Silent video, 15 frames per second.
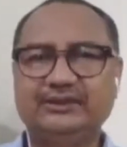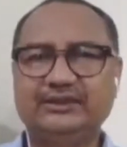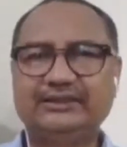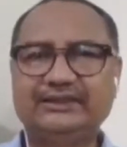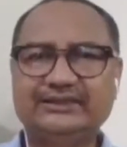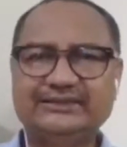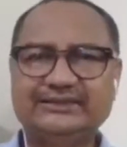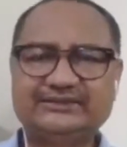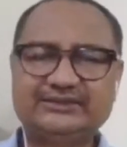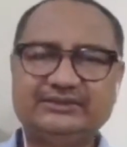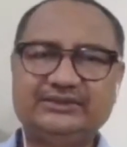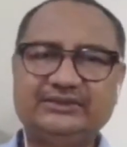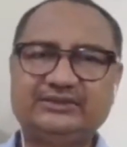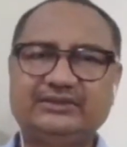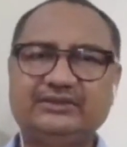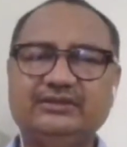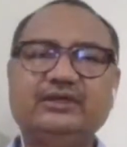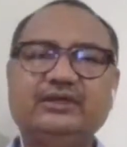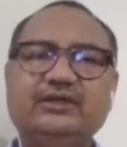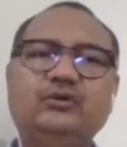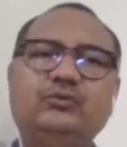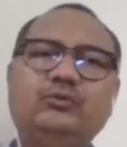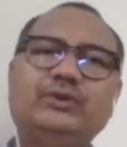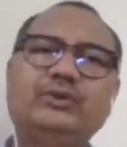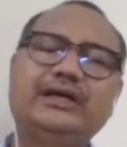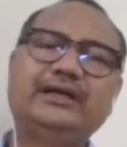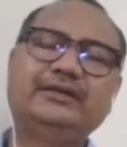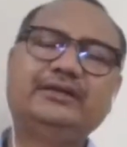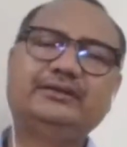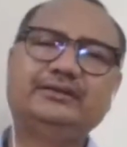And that is the reason
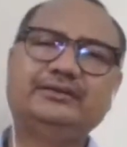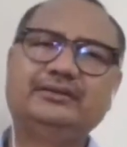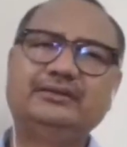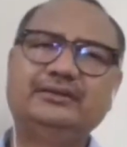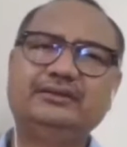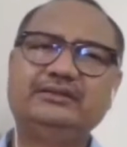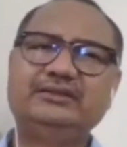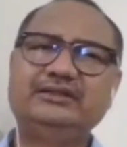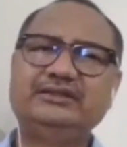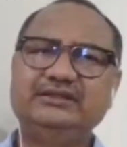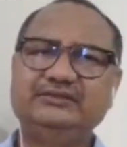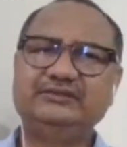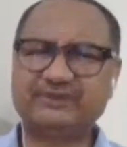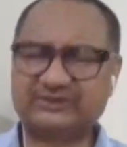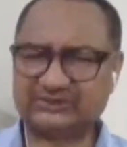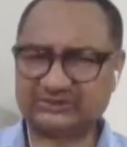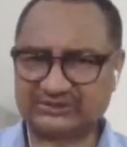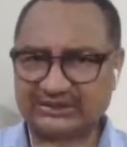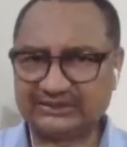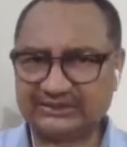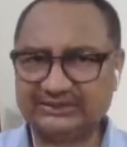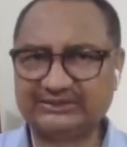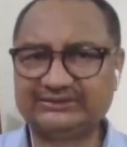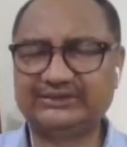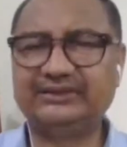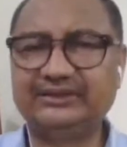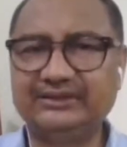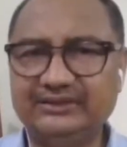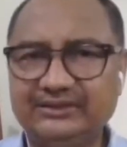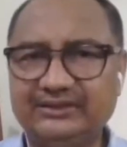why the different struggles in
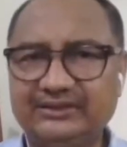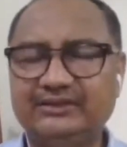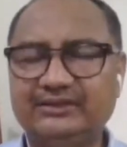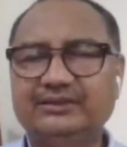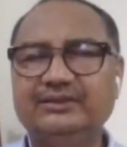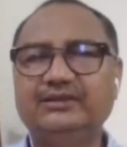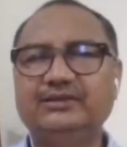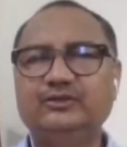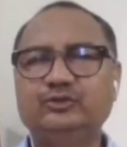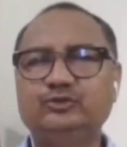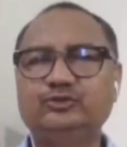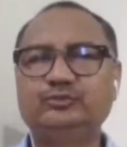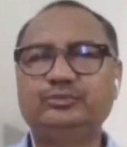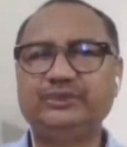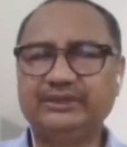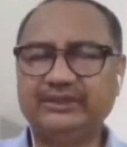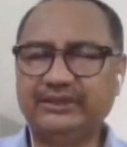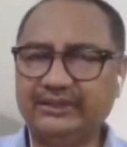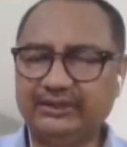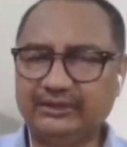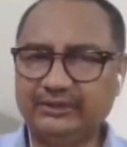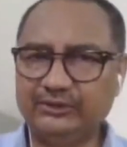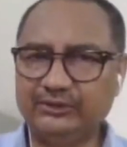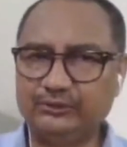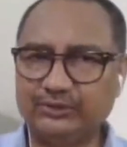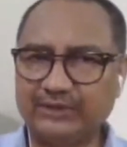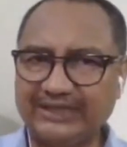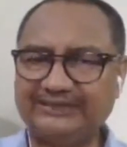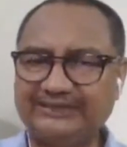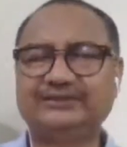India could be
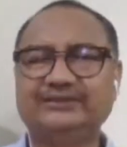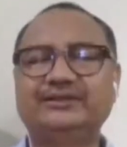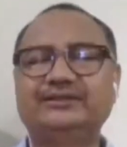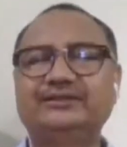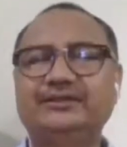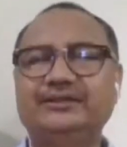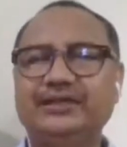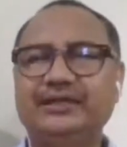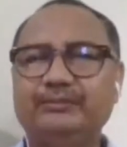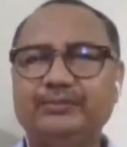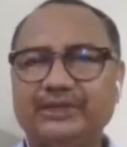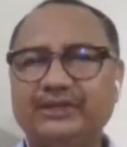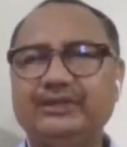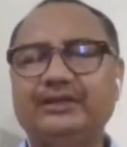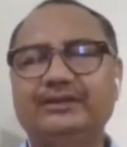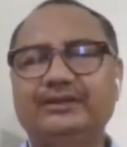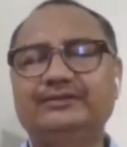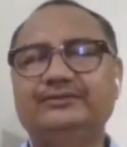united under a umbrella,